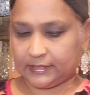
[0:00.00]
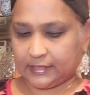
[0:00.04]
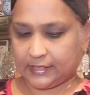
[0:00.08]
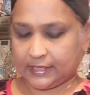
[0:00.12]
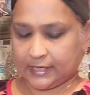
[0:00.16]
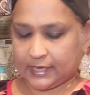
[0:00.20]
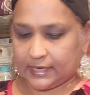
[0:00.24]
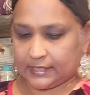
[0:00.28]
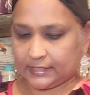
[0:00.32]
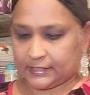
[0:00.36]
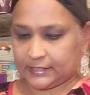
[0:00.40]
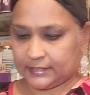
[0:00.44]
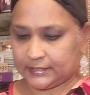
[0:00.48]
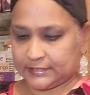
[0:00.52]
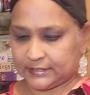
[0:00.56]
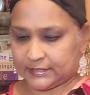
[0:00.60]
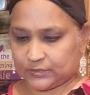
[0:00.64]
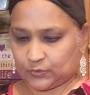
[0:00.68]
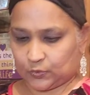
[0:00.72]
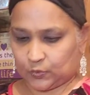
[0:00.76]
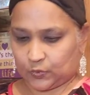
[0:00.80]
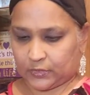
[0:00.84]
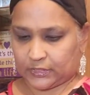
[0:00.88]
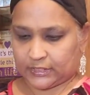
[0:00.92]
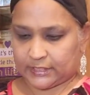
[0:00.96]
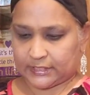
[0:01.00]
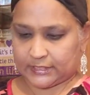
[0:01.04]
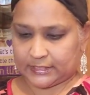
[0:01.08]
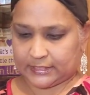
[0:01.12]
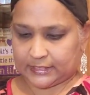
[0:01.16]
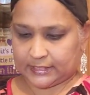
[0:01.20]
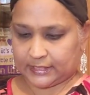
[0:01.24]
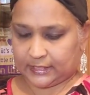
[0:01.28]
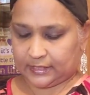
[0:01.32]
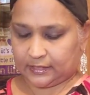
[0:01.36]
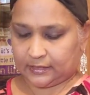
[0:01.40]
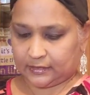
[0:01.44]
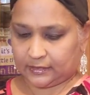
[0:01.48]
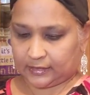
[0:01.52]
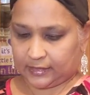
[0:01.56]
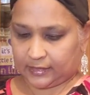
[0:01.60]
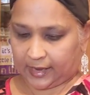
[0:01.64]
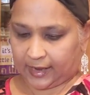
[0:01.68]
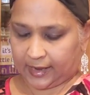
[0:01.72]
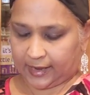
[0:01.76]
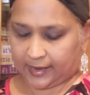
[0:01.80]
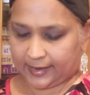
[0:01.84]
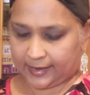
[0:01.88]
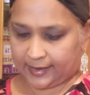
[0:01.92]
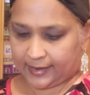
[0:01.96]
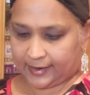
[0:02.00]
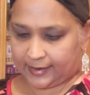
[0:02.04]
That is what they look like.